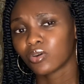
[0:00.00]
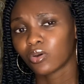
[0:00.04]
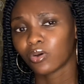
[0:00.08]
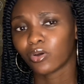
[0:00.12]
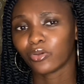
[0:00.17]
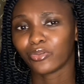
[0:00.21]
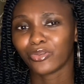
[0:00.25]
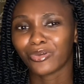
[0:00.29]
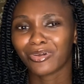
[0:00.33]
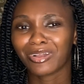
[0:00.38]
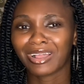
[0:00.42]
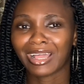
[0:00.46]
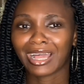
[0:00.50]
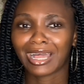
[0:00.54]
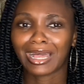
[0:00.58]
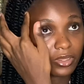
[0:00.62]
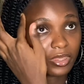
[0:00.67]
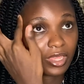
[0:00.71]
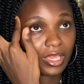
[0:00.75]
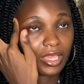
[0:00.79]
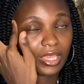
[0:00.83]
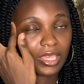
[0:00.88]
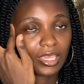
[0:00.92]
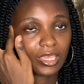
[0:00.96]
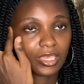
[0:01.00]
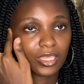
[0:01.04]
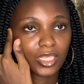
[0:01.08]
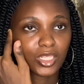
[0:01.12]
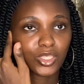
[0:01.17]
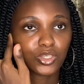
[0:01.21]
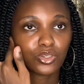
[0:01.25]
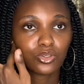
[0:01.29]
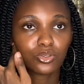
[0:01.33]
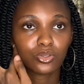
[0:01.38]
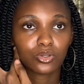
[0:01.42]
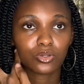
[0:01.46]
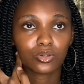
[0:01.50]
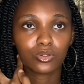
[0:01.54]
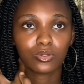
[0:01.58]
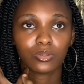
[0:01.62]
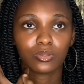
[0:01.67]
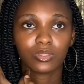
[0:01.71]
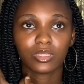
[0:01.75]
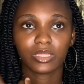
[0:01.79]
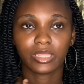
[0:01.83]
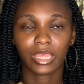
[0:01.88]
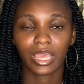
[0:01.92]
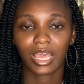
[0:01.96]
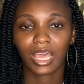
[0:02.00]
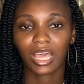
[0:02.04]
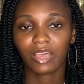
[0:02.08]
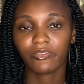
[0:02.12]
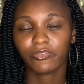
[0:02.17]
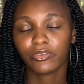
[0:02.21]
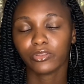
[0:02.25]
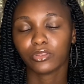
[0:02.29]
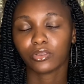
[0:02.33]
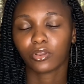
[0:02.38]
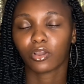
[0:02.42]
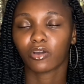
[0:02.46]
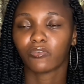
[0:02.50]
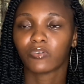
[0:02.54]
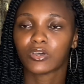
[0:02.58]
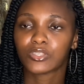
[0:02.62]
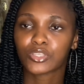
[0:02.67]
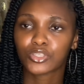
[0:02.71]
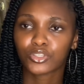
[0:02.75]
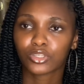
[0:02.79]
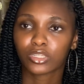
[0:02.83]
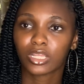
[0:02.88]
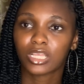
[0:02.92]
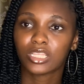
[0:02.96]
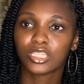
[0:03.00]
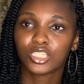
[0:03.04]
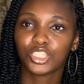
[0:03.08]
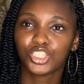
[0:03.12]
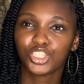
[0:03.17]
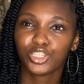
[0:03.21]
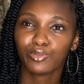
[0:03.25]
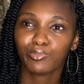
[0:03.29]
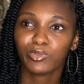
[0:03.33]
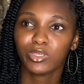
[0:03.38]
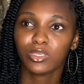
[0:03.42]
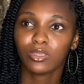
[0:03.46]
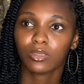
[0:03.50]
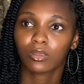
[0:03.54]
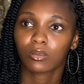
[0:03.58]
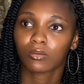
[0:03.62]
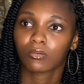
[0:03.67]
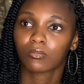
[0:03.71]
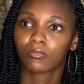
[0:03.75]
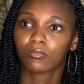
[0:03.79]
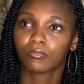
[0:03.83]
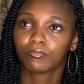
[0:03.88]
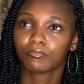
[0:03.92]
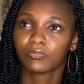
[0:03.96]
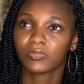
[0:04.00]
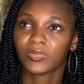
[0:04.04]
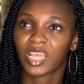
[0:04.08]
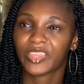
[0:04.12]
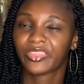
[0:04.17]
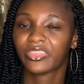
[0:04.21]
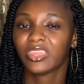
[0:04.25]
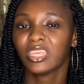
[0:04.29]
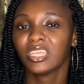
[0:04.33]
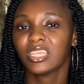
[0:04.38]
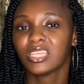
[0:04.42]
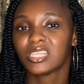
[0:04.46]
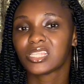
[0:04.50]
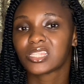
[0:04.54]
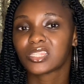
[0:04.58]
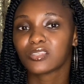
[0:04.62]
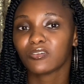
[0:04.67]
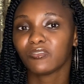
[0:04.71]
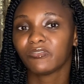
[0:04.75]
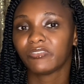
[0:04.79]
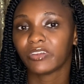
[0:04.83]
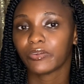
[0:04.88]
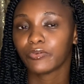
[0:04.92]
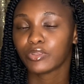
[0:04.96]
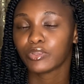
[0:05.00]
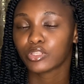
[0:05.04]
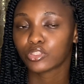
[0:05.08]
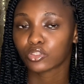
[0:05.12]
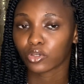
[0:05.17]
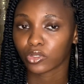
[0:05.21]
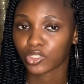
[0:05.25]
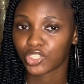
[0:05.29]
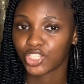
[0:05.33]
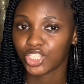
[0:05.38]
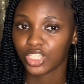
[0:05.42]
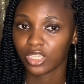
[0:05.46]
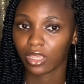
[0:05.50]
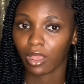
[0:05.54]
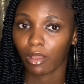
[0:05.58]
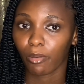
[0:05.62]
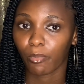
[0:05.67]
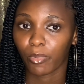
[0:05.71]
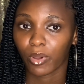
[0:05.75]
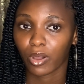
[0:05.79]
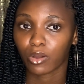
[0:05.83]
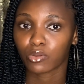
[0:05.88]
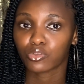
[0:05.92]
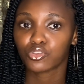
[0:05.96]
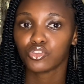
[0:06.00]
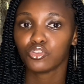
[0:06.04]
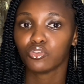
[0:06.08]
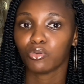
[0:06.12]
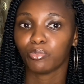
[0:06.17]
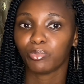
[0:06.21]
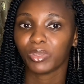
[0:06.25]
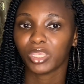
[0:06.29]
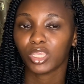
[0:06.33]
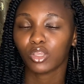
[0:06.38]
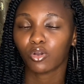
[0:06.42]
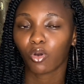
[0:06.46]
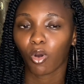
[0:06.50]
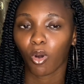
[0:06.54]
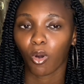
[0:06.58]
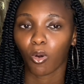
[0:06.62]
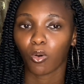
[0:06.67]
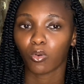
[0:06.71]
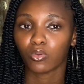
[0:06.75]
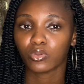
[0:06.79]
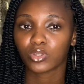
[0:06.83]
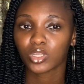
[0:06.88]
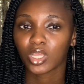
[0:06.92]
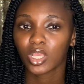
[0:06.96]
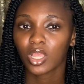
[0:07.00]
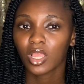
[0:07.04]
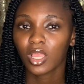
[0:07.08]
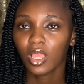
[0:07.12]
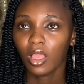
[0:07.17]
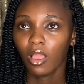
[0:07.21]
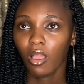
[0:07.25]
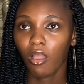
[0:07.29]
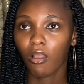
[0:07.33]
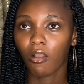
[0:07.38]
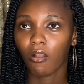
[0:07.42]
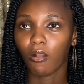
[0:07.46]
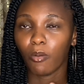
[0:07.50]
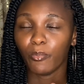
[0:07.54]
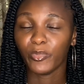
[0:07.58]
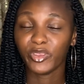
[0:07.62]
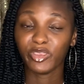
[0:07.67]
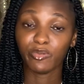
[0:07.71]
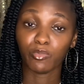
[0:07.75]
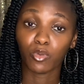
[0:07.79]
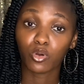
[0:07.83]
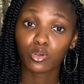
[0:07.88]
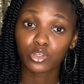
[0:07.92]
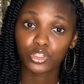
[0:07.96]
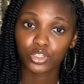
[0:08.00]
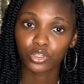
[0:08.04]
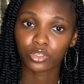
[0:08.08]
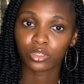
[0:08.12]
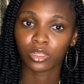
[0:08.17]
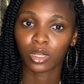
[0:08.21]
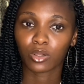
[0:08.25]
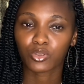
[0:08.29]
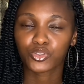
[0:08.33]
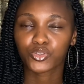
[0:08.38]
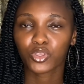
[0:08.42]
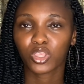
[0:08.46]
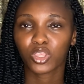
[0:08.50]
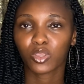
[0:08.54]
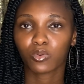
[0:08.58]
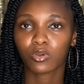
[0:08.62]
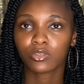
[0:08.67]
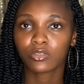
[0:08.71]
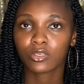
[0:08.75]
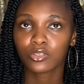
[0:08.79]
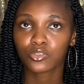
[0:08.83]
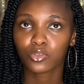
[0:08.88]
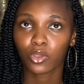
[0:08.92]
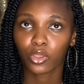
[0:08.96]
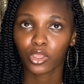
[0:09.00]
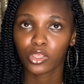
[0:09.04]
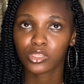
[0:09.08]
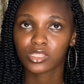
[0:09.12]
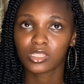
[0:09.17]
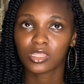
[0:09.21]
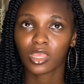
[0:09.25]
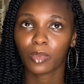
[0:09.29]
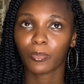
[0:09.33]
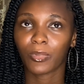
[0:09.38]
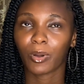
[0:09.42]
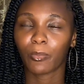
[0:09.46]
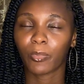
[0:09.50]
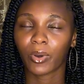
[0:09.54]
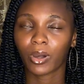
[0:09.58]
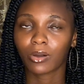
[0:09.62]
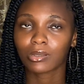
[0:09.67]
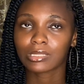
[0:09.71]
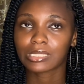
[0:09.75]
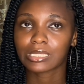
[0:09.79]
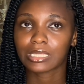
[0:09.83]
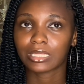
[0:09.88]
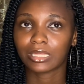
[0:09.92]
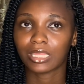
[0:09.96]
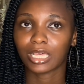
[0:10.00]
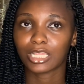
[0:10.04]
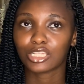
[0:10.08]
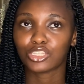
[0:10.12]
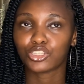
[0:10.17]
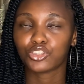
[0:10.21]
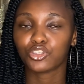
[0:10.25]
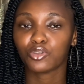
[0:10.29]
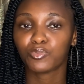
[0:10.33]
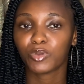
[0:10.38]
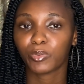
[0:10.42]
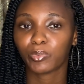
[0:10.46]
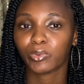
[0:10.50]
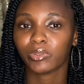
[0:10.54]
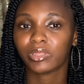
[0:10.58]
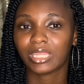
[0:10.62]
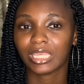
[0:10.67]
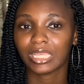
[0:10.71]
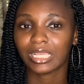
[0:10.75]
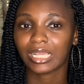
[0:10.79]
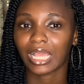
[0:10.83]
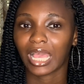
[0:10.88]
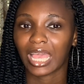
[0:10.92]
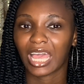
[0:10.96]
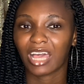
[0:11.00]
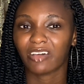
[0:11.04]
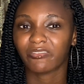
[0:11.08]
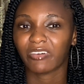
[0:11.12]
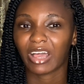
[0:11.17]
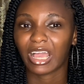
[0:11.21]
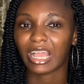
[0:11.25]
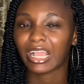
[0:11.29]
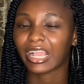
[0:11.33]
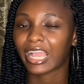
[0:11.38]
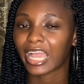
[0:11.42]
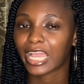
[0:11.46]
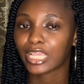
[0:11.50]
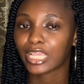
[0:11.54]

Onoja. And you know, they're having a conversation, and Jimmie, I think he's still very touchy about, you know, being called emotional. So he was just talking to them about it, that do you people think I have anger